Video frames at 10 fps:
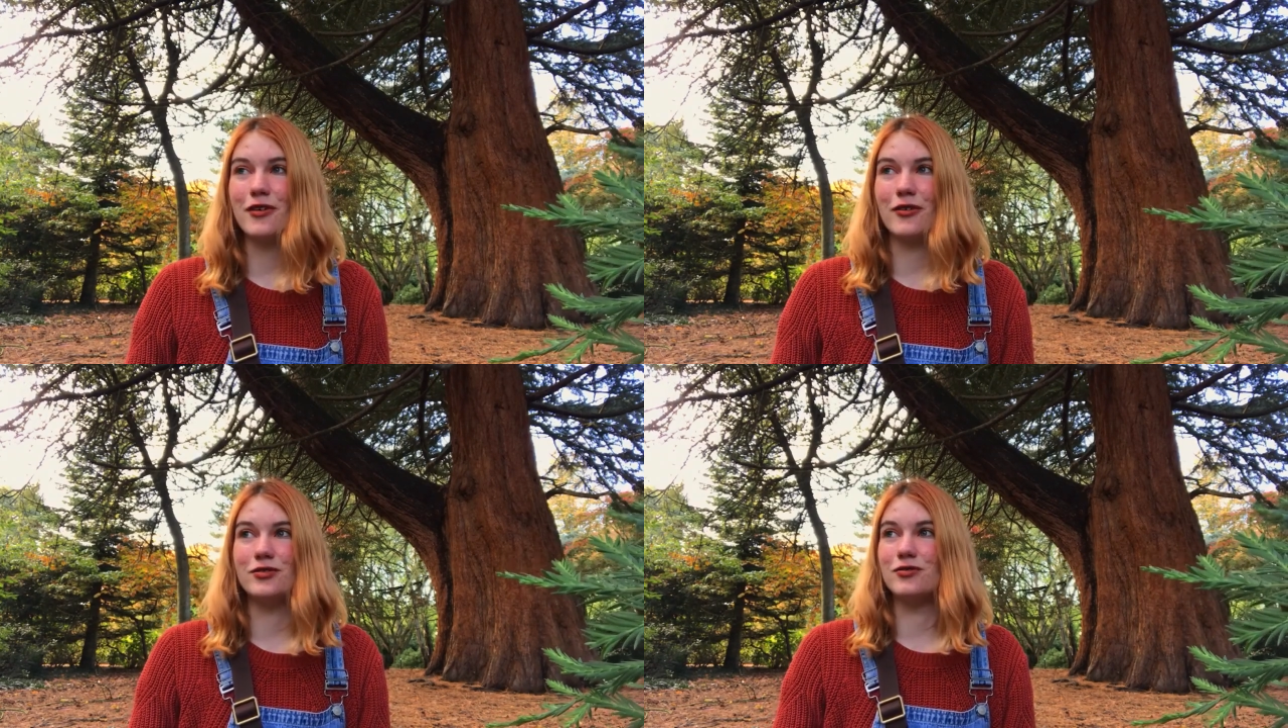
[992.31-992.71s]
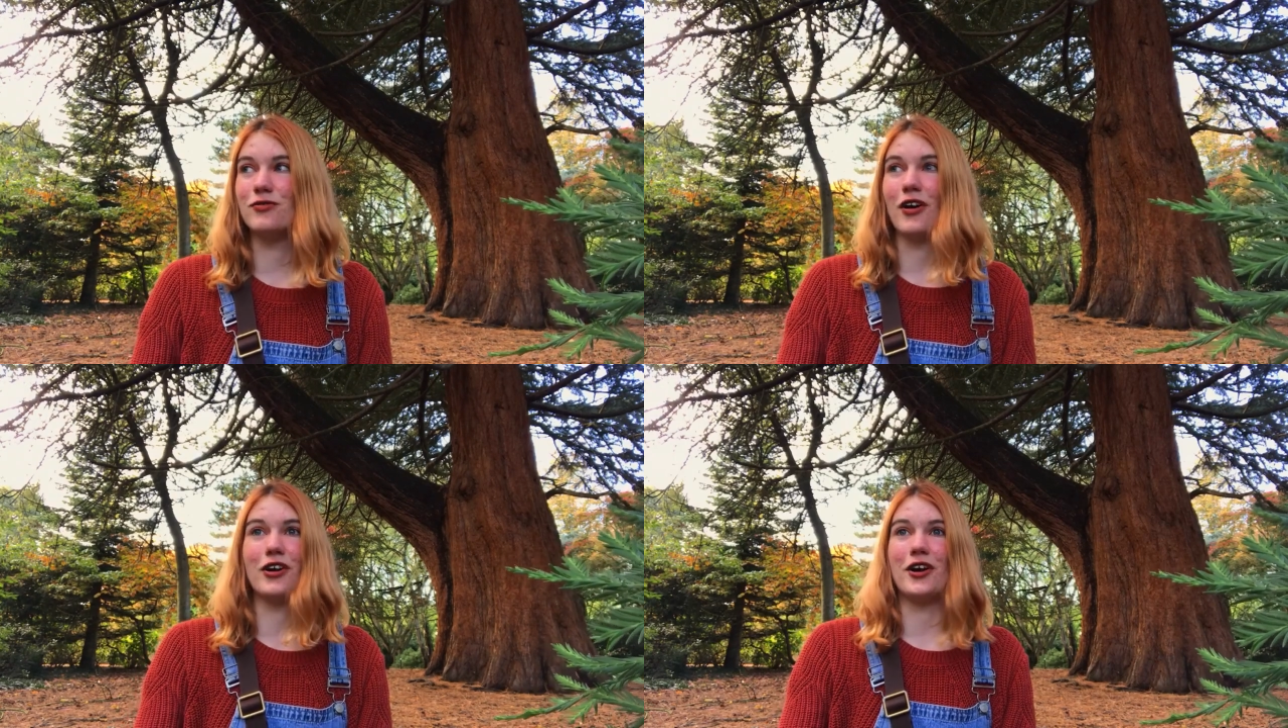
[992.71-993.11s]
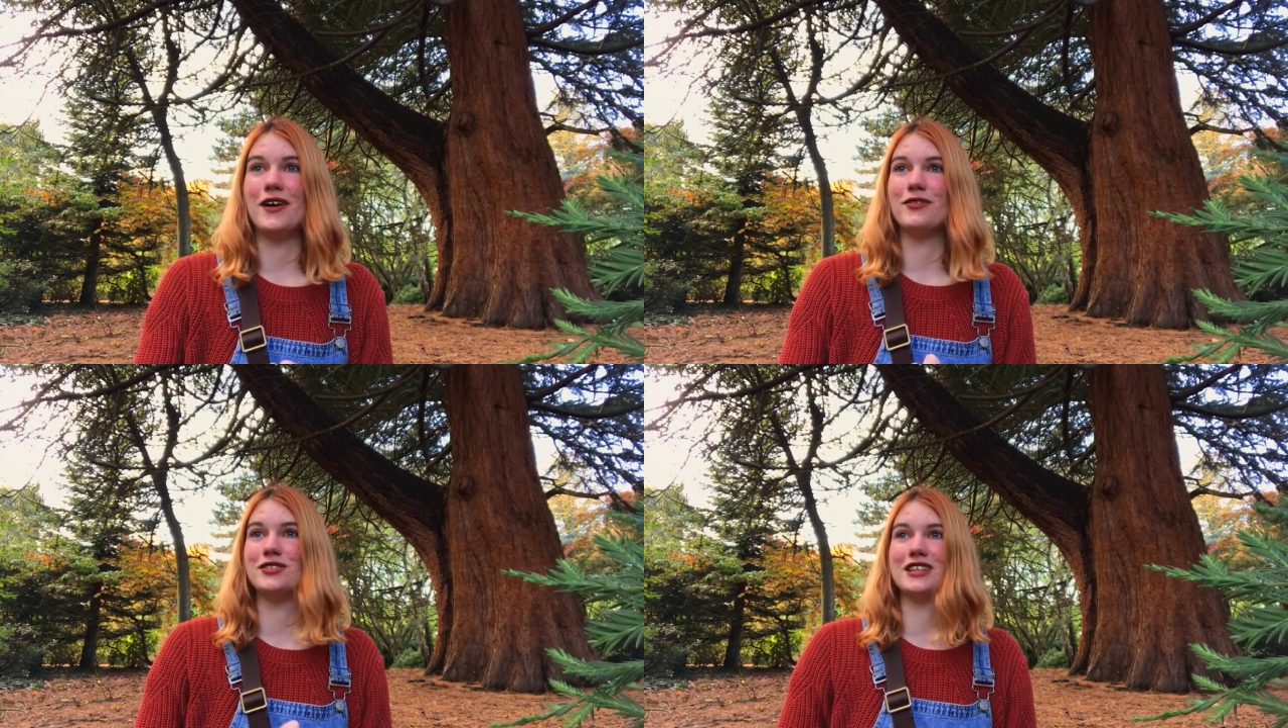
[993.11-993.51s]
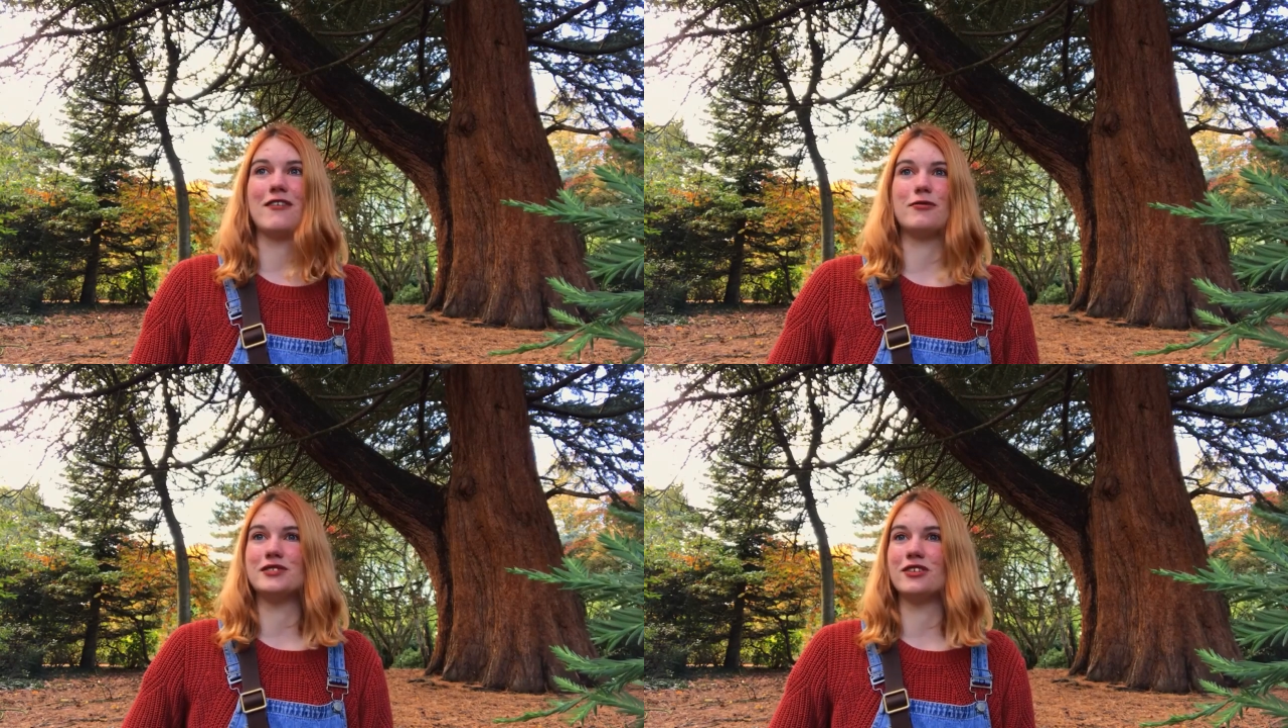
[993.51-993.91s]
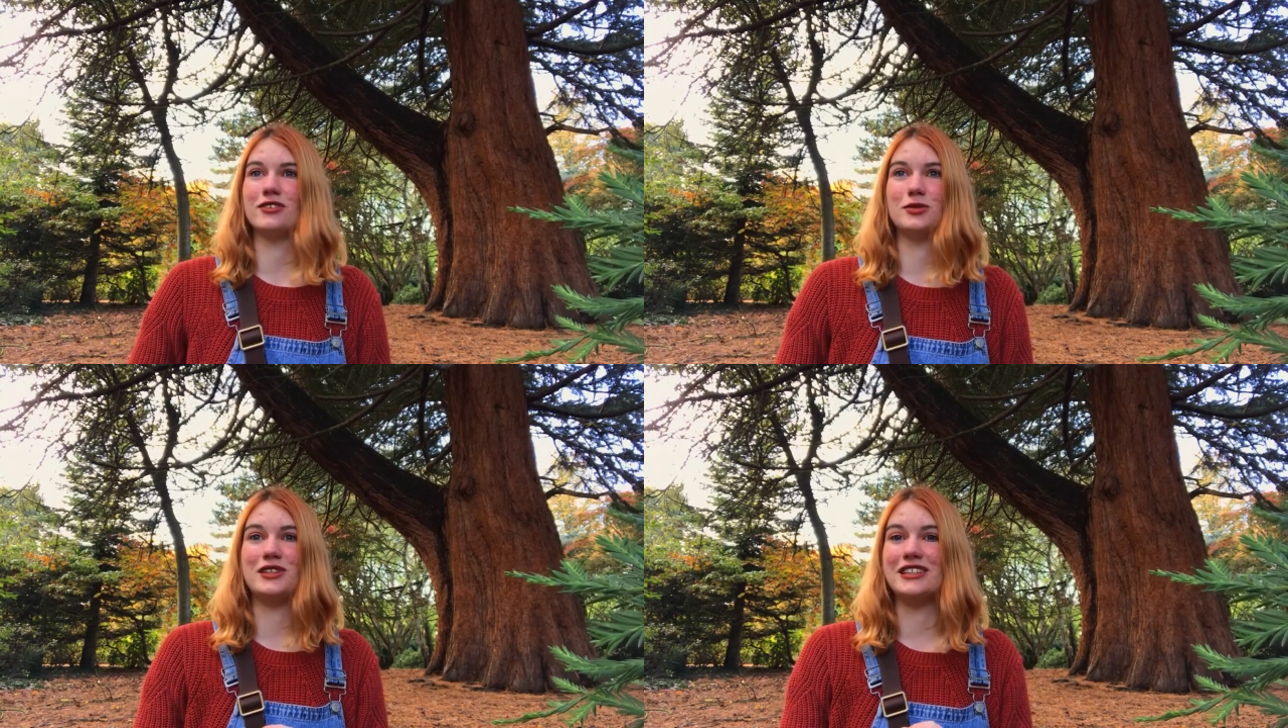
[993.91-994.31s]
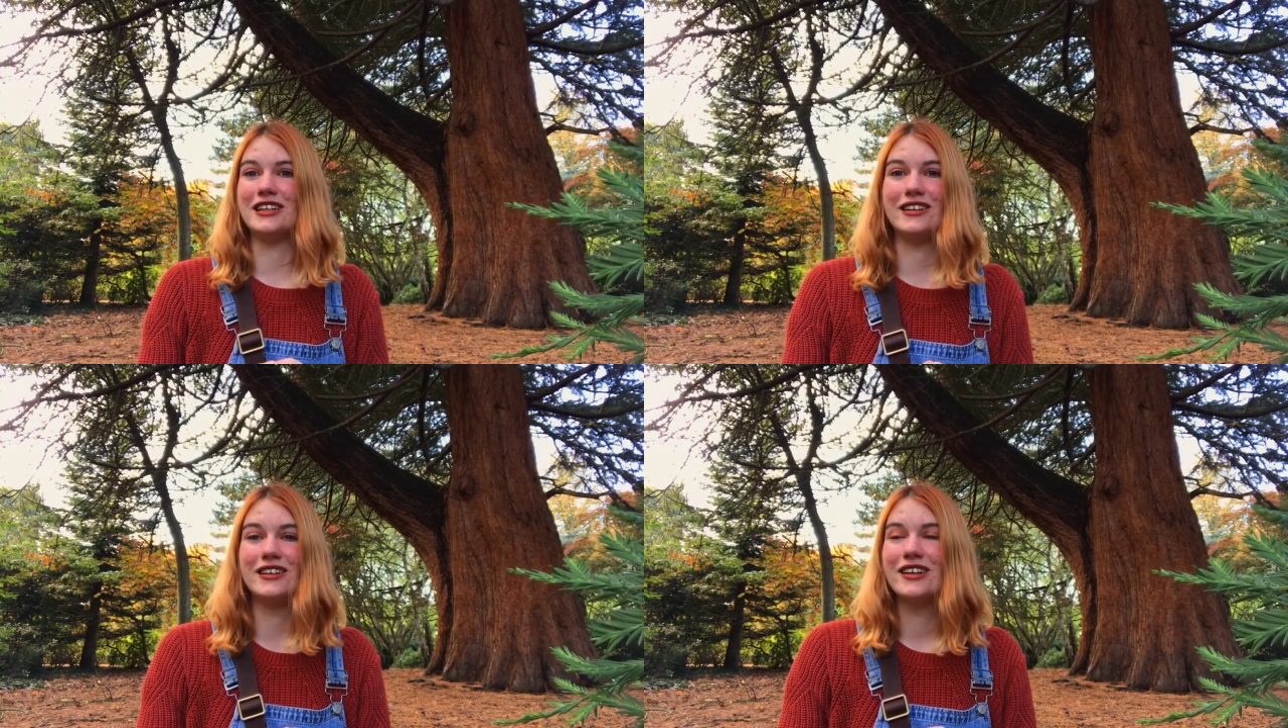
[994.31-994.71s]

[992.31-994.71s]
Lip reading: I was very grateful to have him as long as we did.